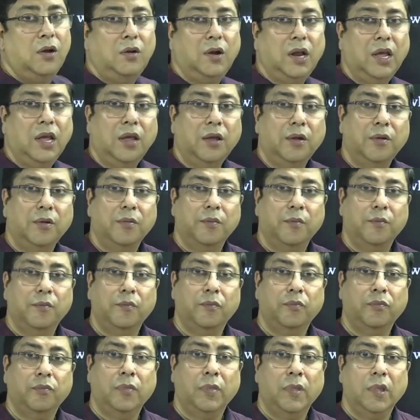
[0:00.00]
to t,
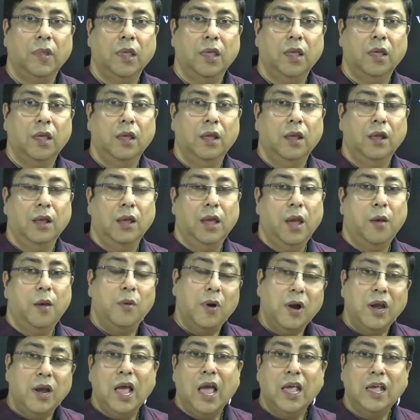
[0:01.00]

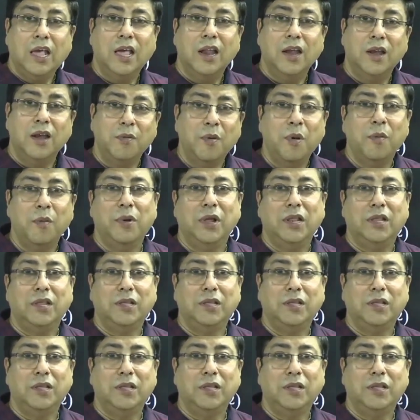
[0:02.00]
everybody, I can remember